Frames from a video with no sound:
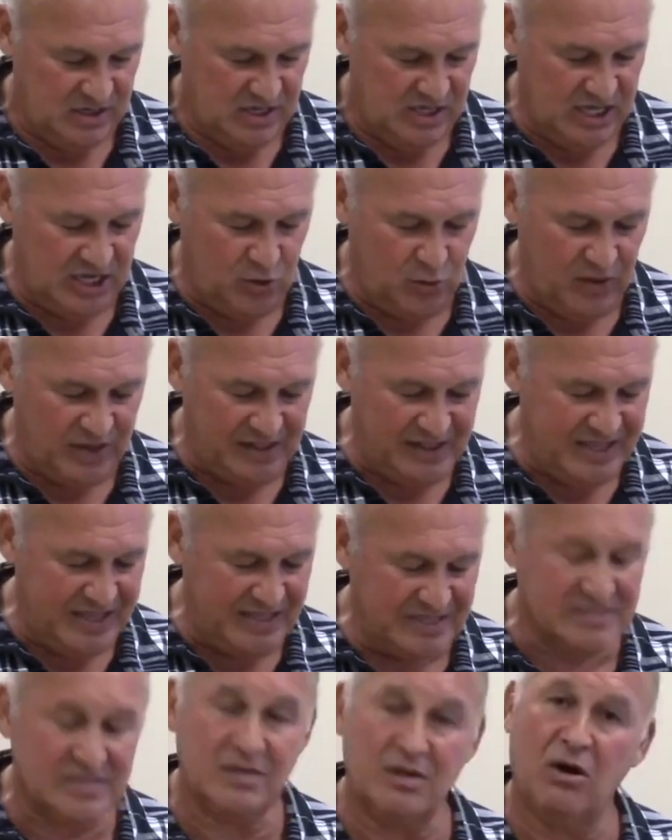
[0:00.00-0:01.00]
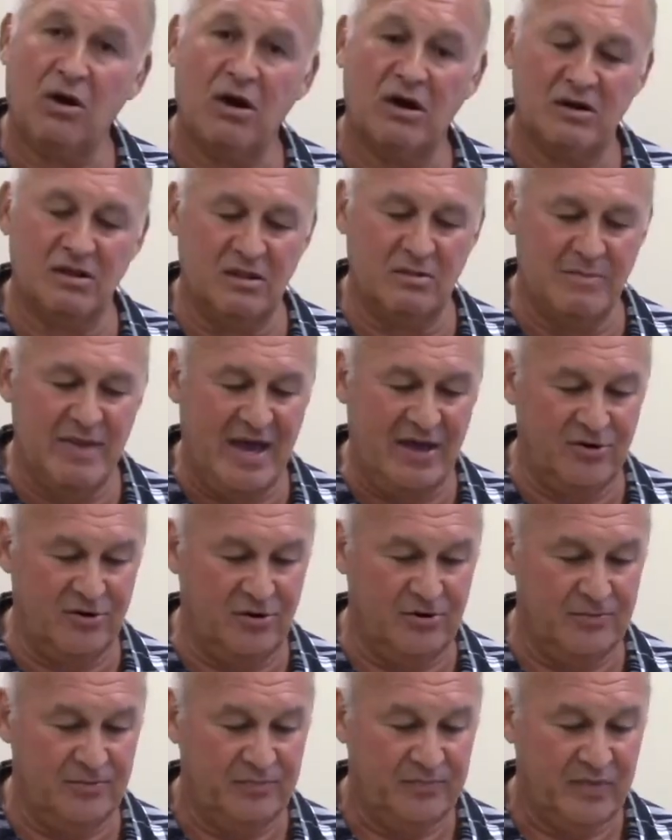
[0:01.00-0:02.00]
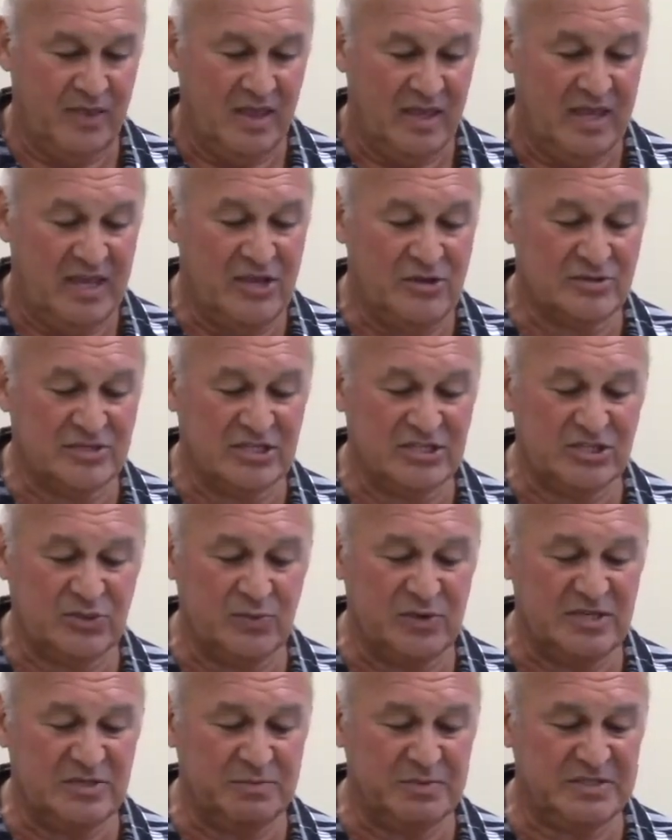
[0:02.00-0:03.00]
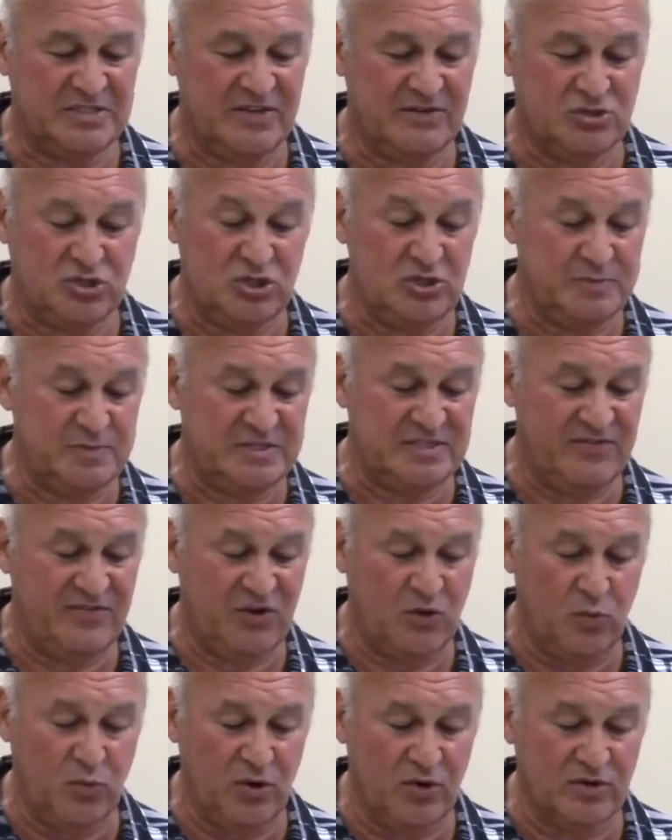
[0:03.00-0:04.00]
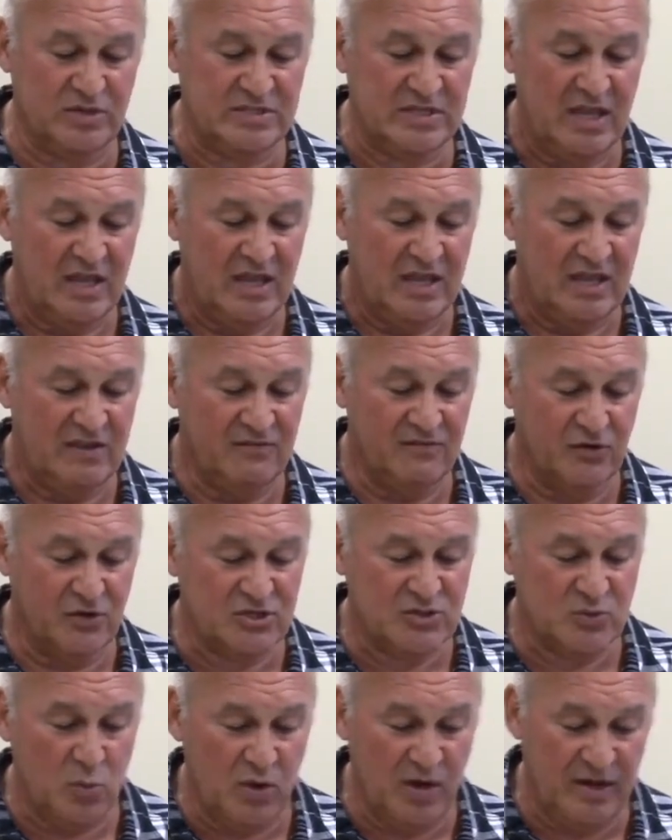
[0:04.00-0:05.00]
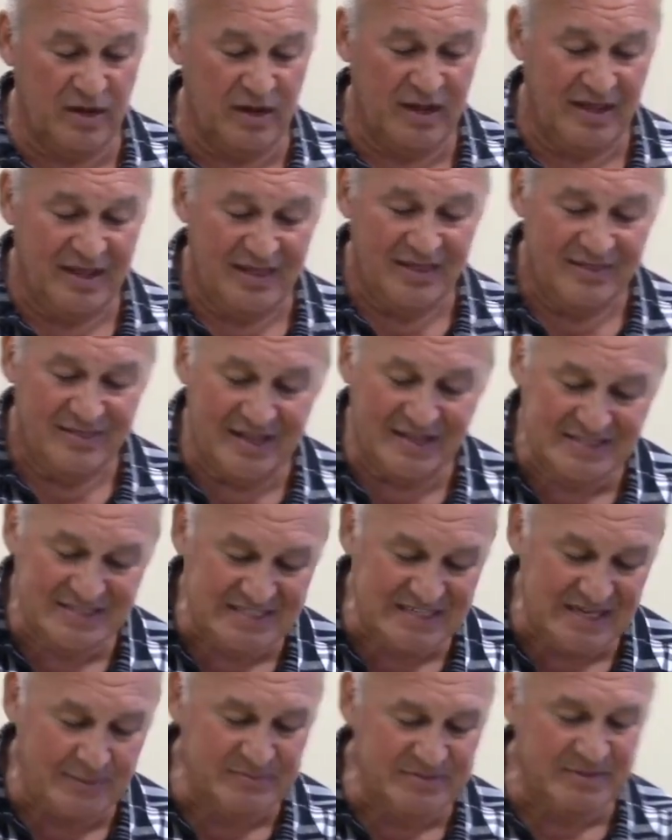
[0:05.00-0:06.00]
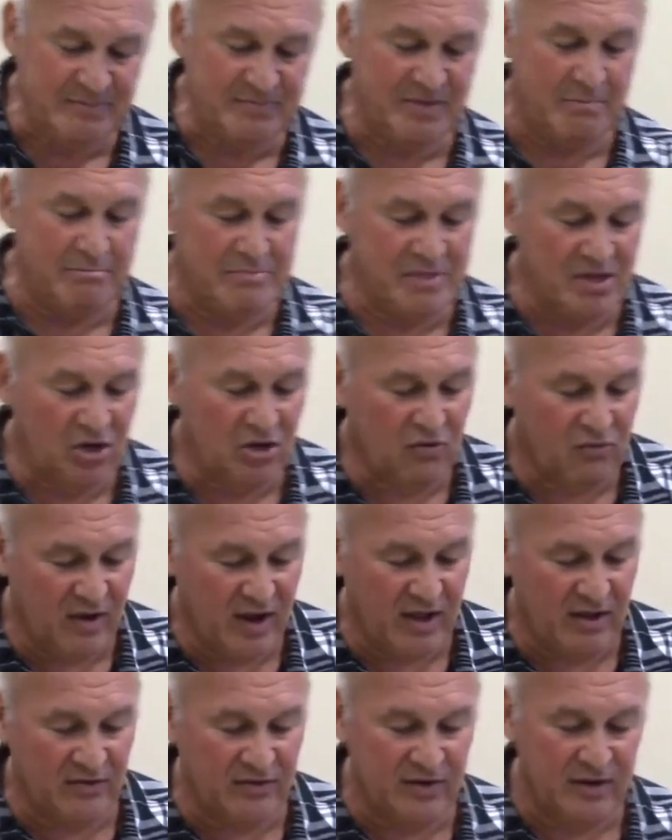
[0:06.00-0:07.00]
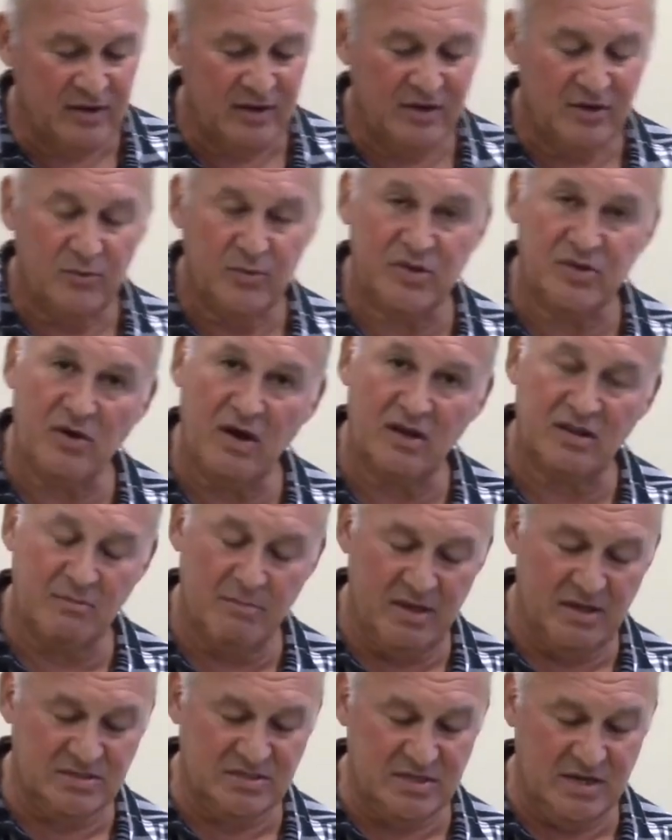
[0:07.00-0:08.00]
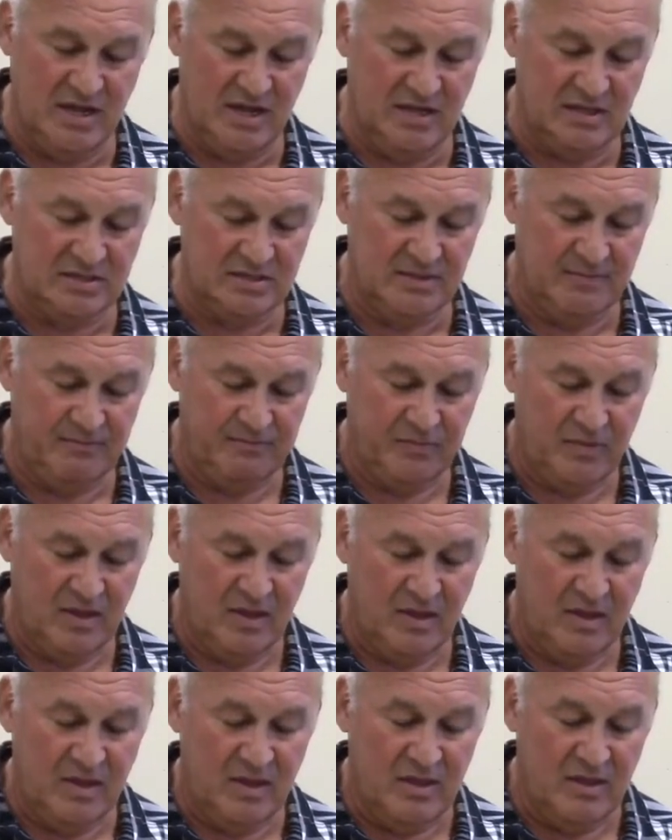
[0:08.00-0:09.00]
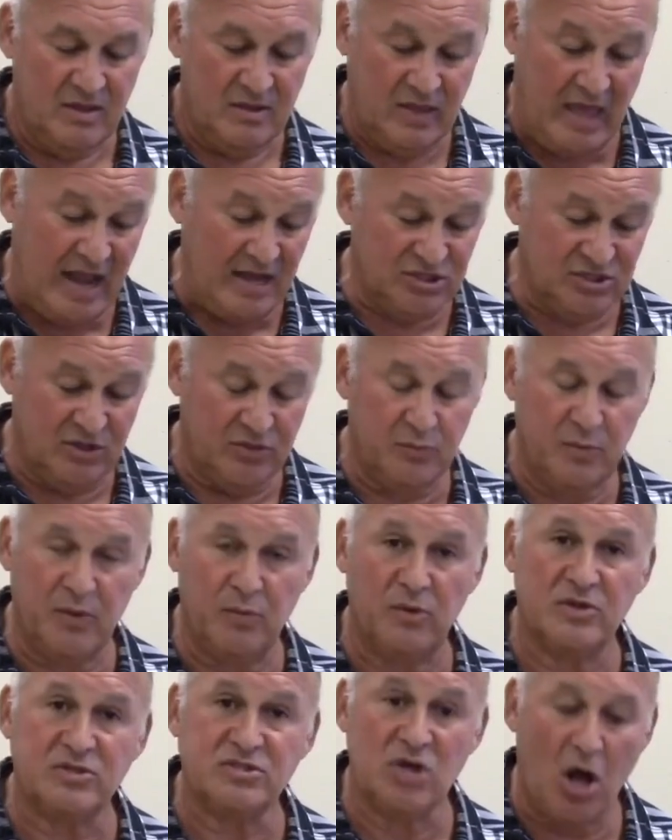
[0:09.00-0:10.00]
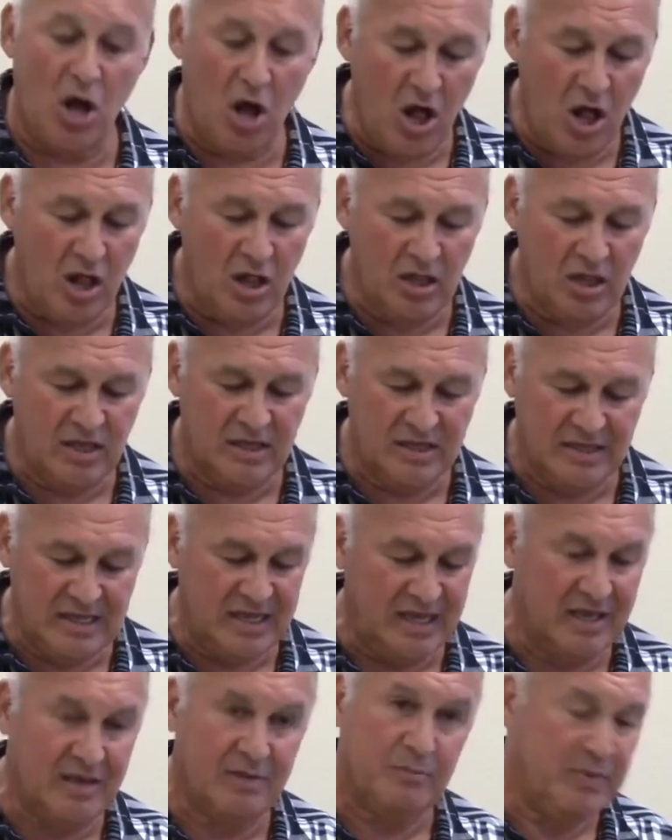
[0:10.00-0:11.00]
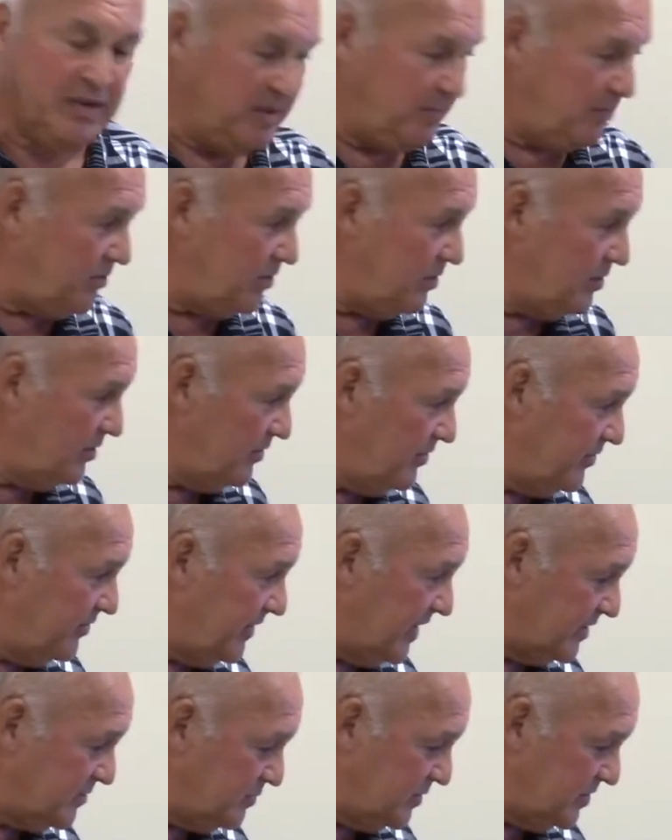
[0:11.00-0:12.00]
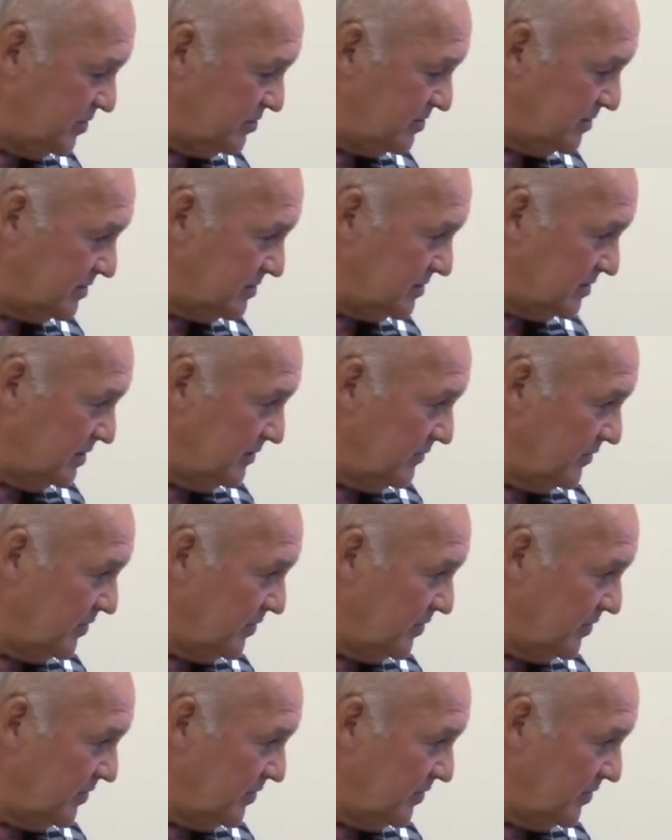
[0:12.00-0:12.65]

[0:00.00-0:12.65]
He quickly gets to the heart of the matter. He uses three specific, two specific words in verse 1 that sums up the middle ground we talked about tonight actually three words all ye people. That's what he uses.